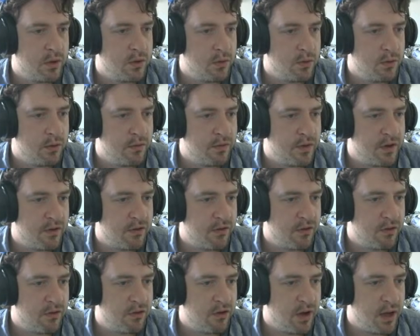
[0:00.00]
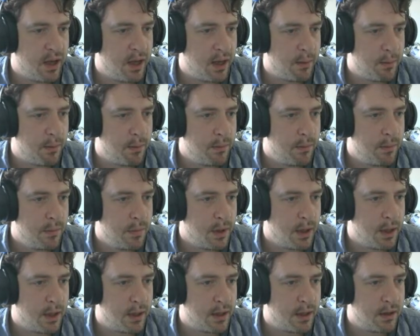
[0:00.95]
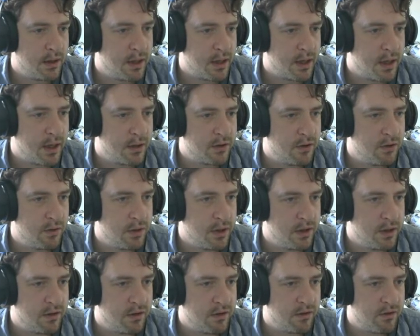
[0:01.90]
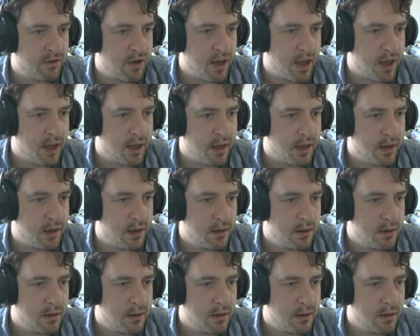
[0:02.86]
all of this in GM, and I think I do need to say